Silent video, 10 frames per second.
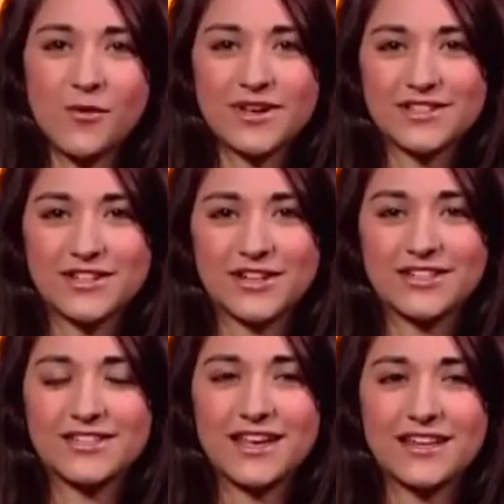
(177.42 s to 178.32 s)
It always
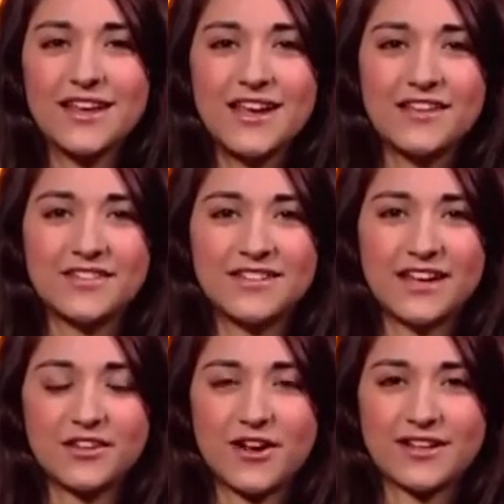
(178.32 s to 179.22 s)
hurts, and the
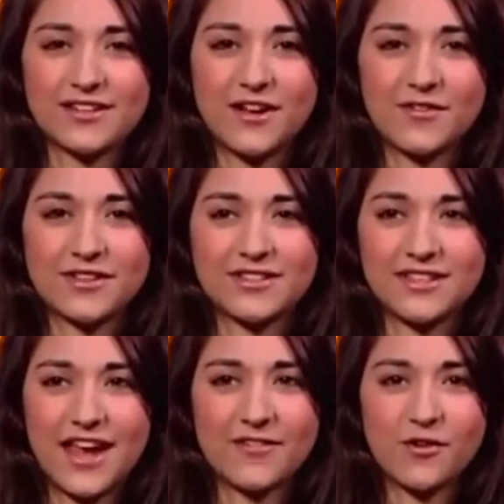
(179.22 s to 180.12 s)
death threats
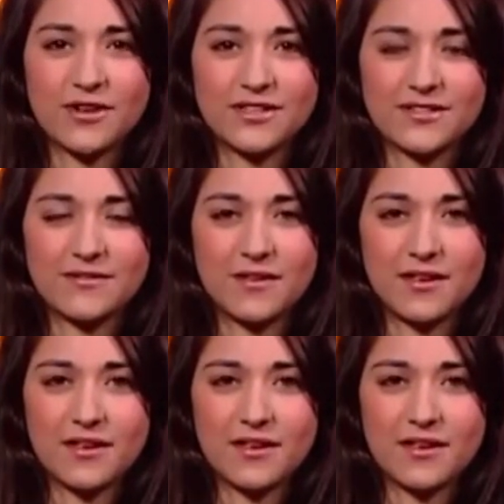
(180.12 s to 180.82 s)
obviously have always